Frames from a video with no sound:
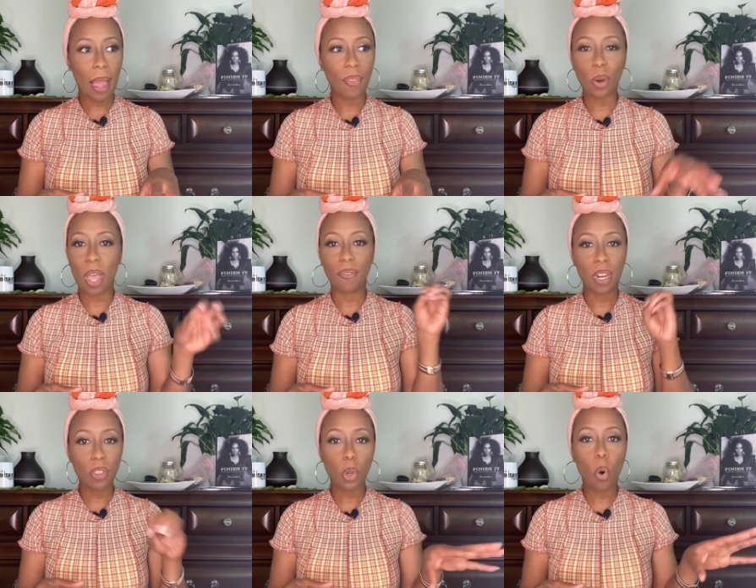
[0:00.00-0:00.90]
They don't have
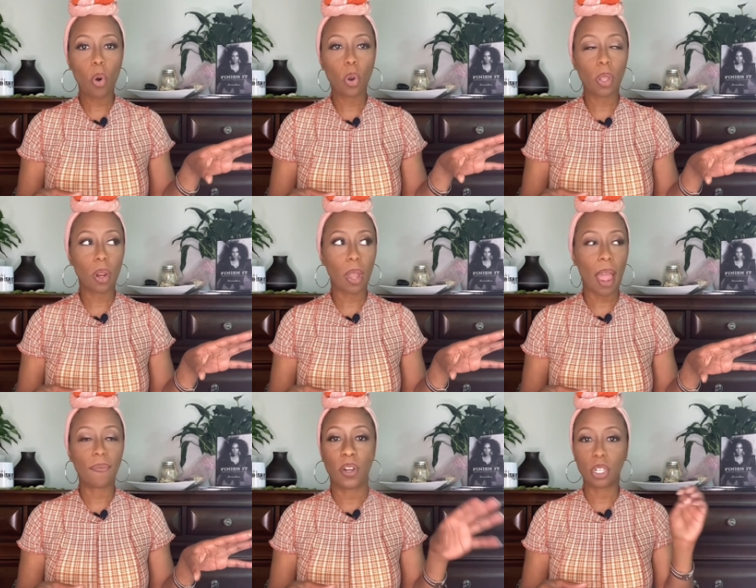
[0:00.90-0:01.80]
nothing going on in their
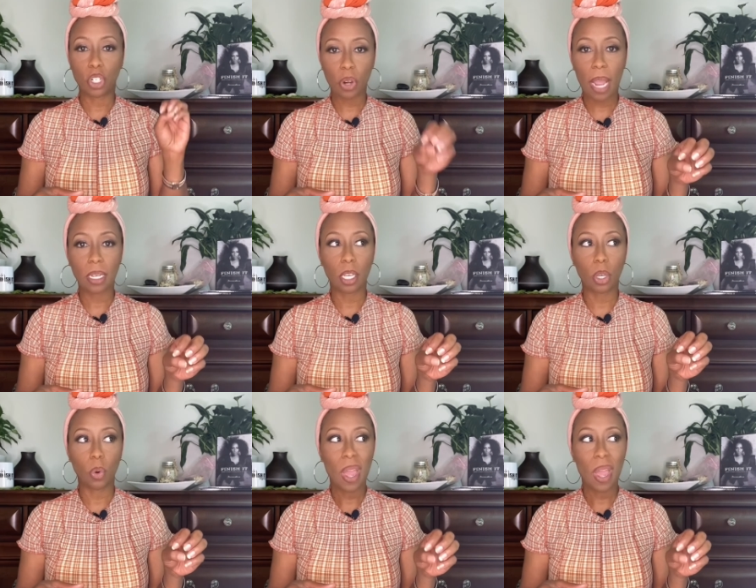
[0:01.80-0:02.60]
life. They're distracting you.